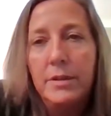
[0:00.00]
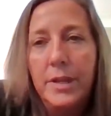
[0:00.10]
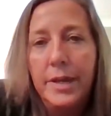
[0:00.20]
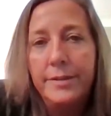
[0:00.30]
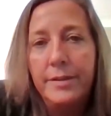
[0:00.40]
a
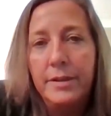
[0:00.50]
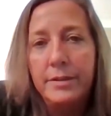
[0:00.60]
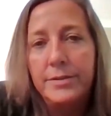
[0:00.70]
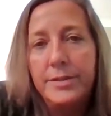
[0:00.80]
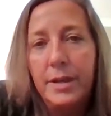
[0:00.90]
lot of
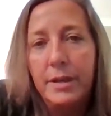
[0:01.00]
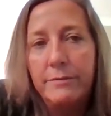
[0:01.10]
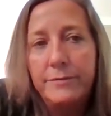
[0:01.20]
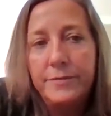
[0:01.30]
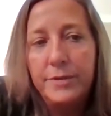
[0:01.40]
the
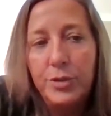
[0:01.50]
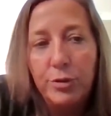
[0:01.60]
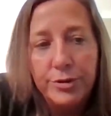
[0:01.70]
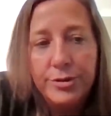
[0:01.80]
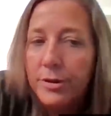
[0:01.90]
stuff, the
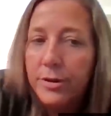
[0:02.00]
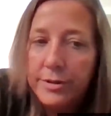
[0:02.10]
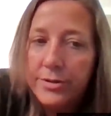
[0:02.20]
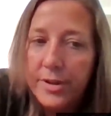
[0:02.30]
torture and